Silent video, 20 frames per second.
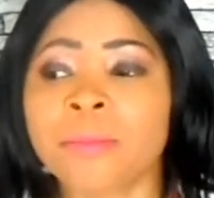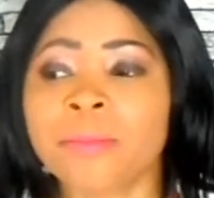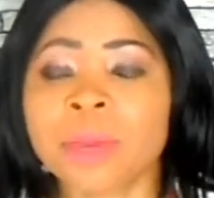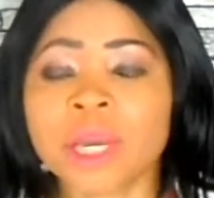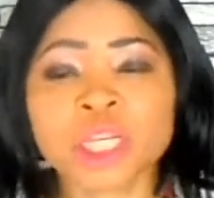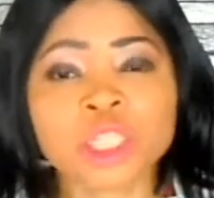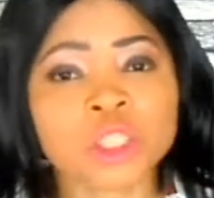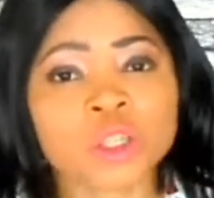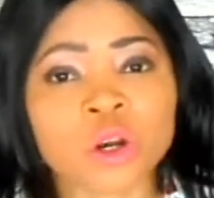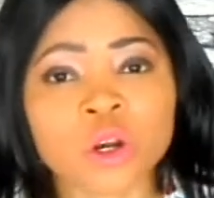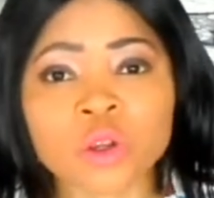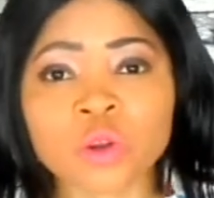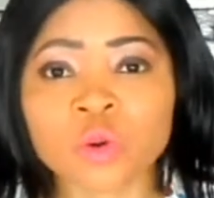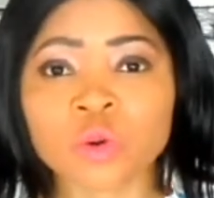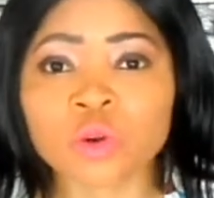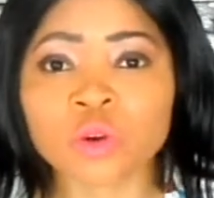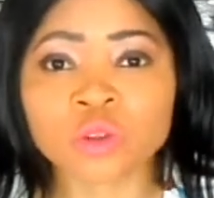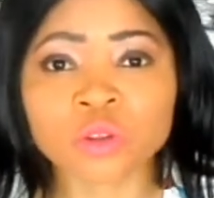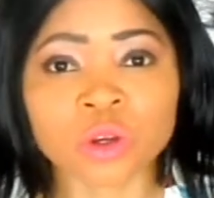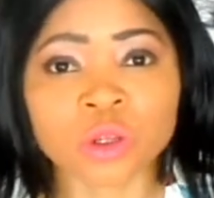Make sure you
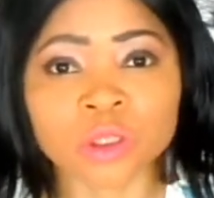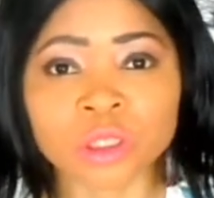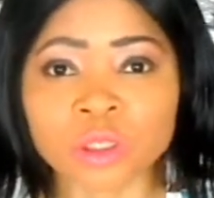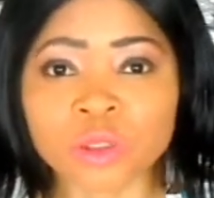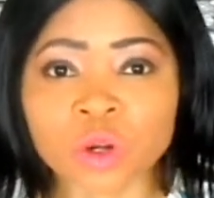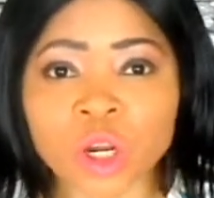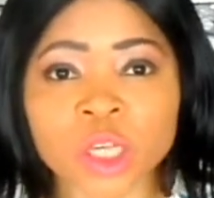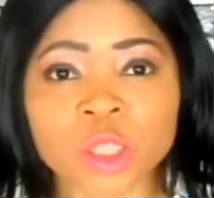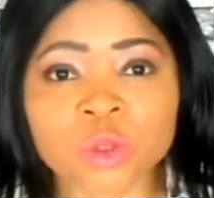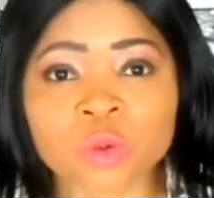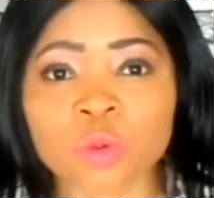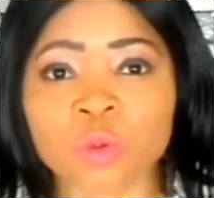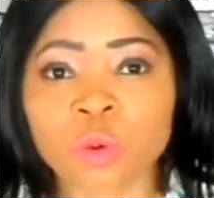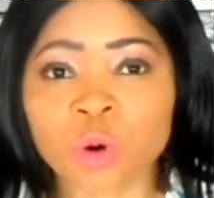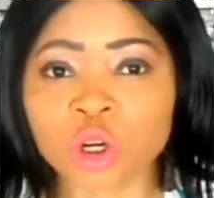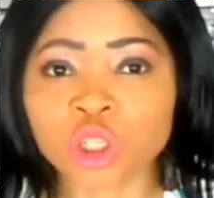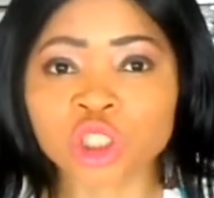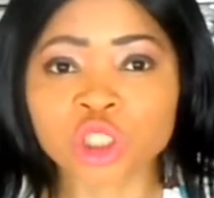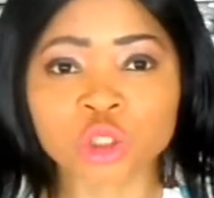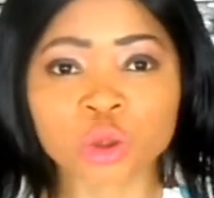use your Dettol to
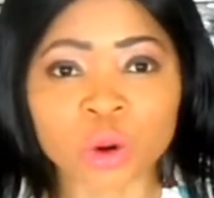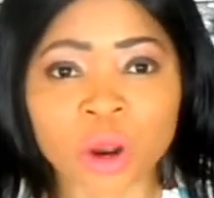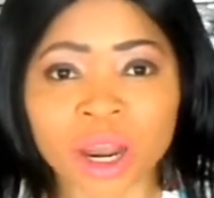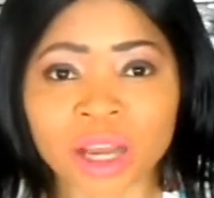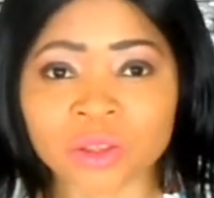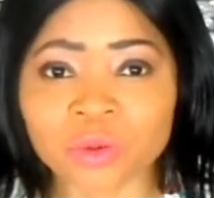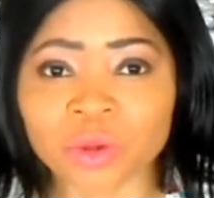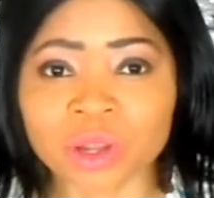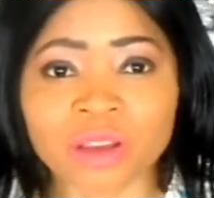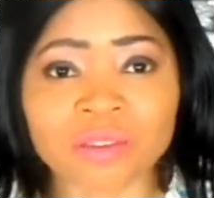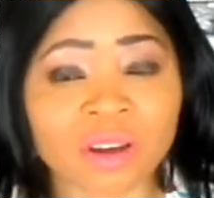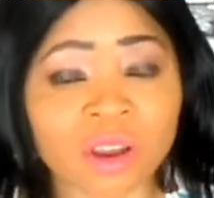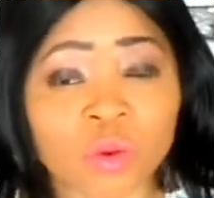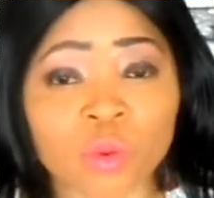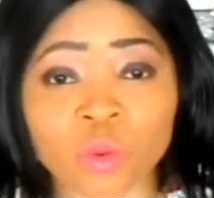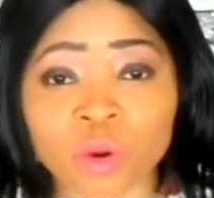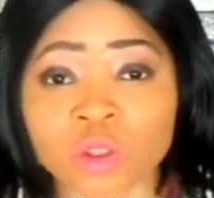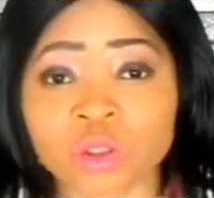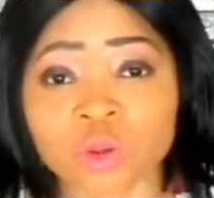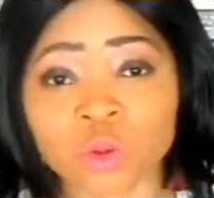wash your hand whenever you
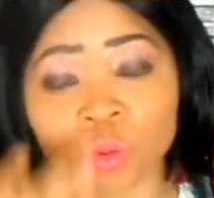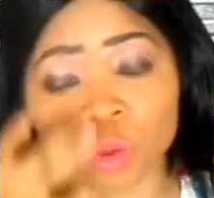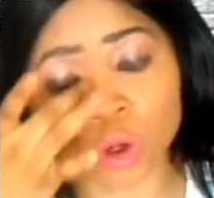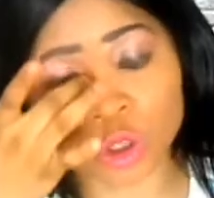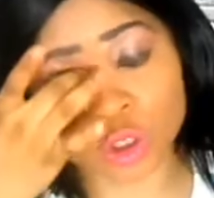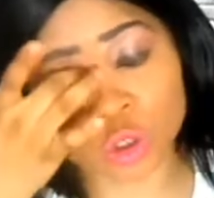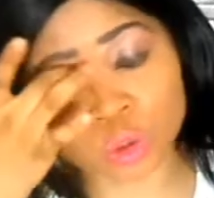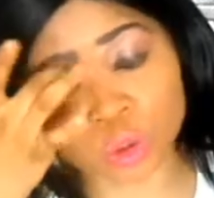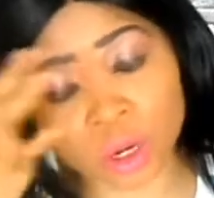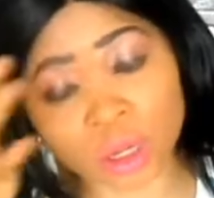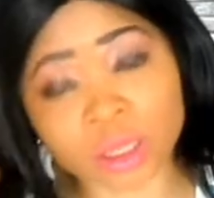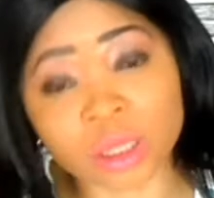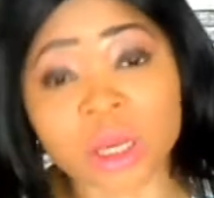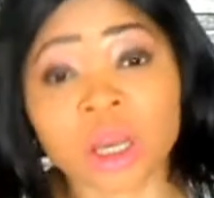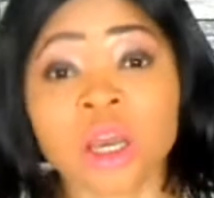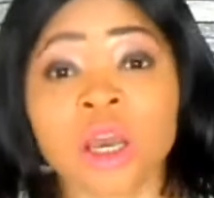want to wash your hand.